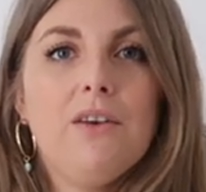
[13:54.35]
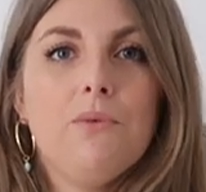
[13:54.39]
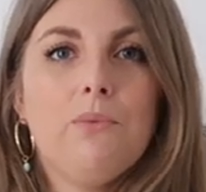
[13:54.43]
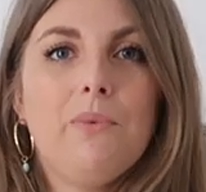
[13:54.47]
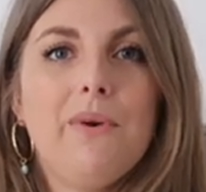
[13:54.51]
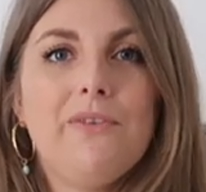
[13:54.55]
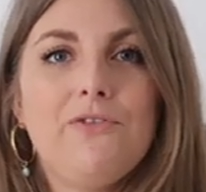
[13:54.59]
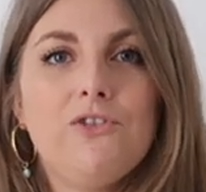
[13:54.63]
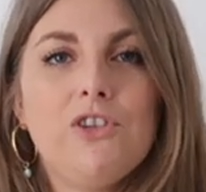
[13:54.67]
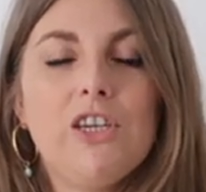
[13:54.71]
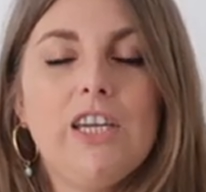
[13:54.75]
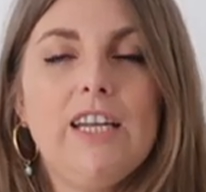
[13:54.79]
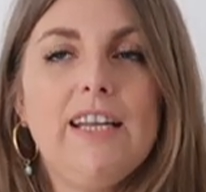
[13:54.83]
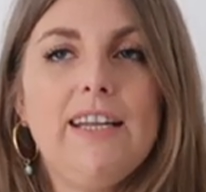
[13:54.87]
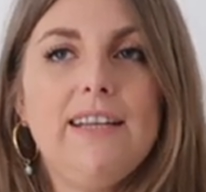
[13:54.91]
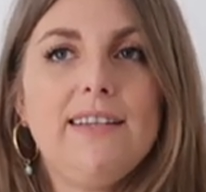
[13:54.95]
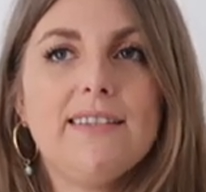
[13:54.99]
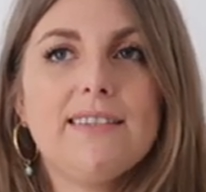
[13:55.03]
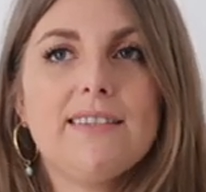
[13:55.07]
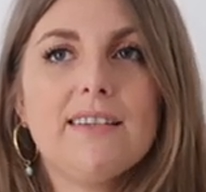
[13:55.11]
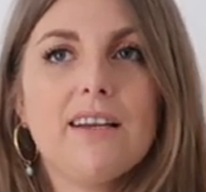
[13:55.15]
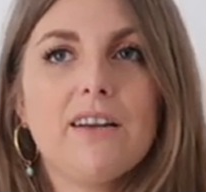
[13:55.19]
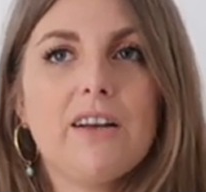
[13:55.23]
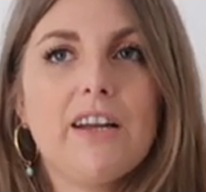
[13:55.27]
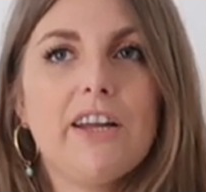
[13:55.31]
with
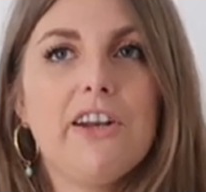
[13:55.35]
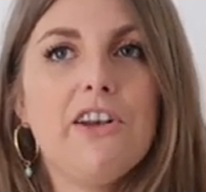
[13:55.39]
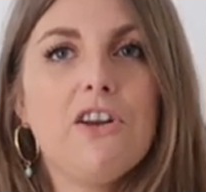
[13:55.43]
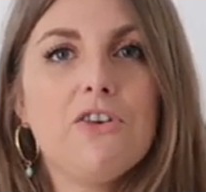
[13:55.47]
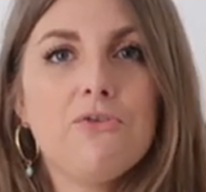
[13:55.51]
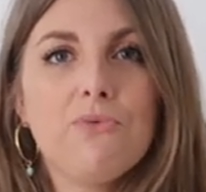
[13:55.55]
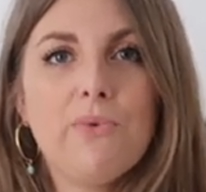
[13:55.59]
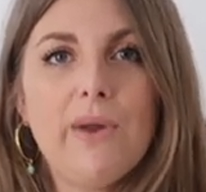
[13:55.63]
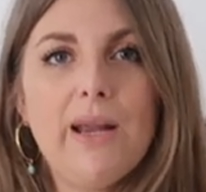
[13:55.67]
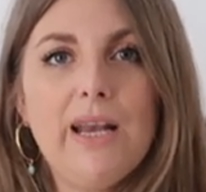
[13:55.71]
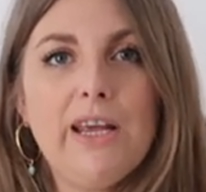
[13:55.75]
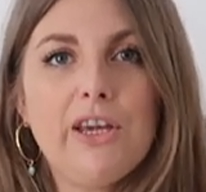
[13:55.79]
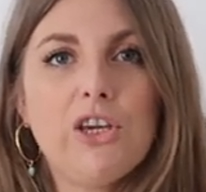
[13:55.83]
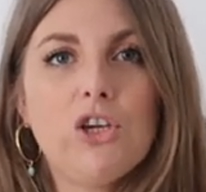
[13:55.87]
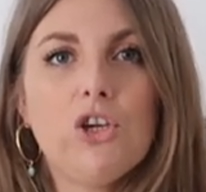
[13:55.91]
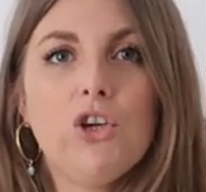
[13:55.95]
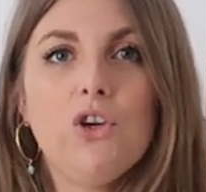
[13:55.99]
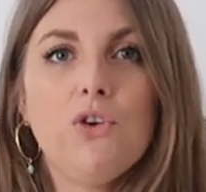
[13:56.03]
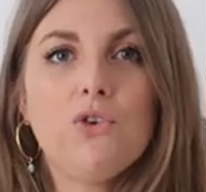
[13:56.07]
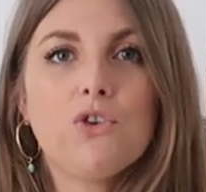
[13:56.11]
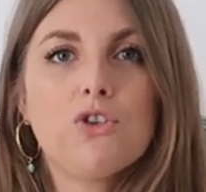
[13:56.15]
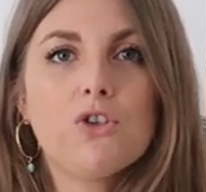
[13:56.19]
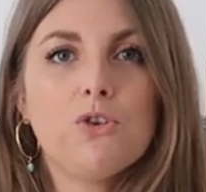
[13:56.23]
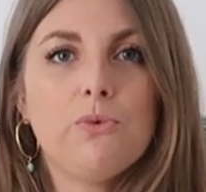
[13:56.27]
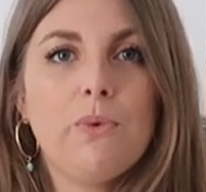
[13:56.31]
jeans can look really
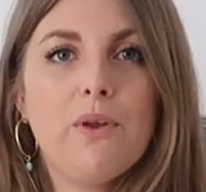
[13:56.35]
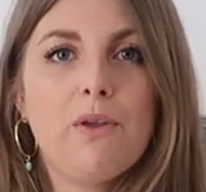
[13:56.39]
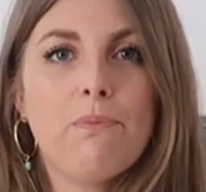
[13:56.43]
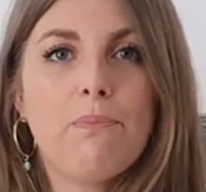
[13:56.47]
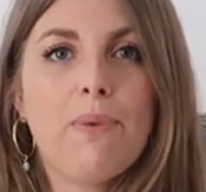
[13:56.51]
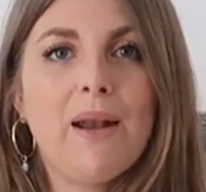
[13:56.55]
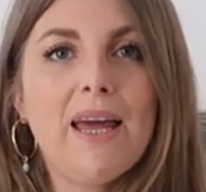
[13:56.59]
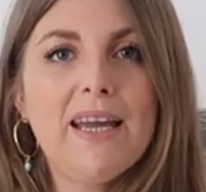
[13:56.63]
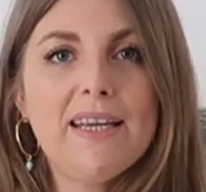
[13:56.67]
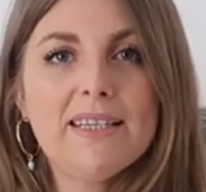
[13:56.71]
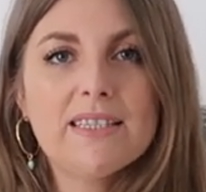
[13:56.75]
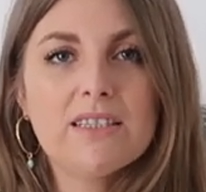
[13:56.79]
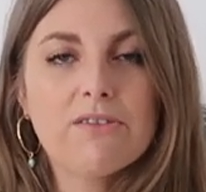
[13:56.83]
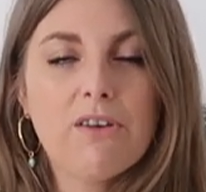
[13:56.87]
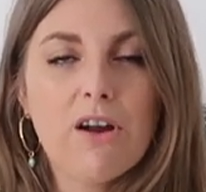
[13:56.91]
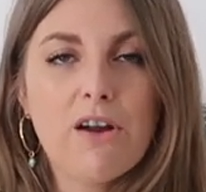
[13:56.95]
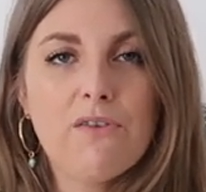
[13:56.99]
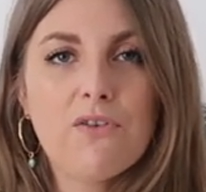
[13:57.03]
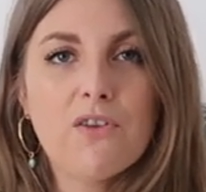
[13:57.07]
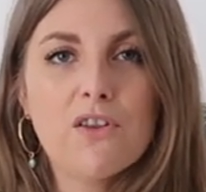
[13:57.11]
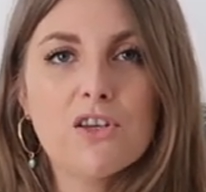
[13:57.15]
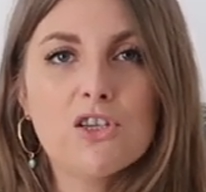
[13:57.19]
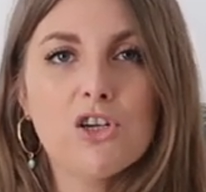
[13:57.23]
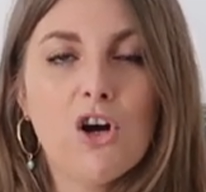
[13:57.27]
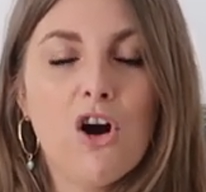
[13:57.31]
cute with a blazer
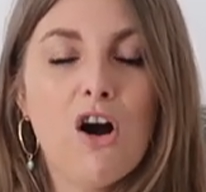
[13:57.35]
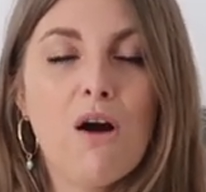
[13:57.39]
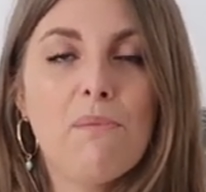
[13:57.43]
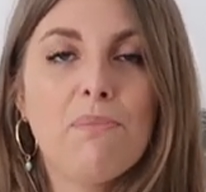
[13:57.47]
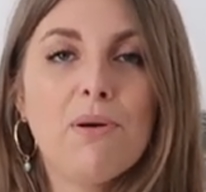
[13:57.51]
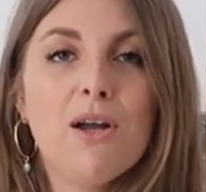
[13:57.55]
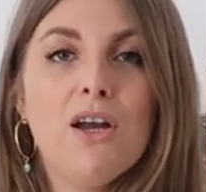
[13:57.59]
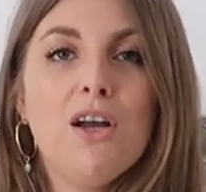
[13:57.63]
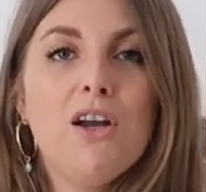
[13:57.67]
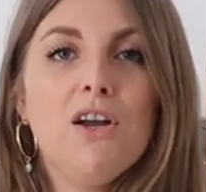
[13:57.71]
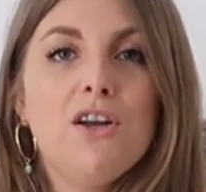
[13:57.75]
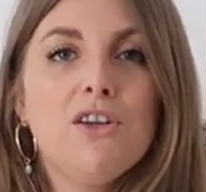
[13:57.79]
over the top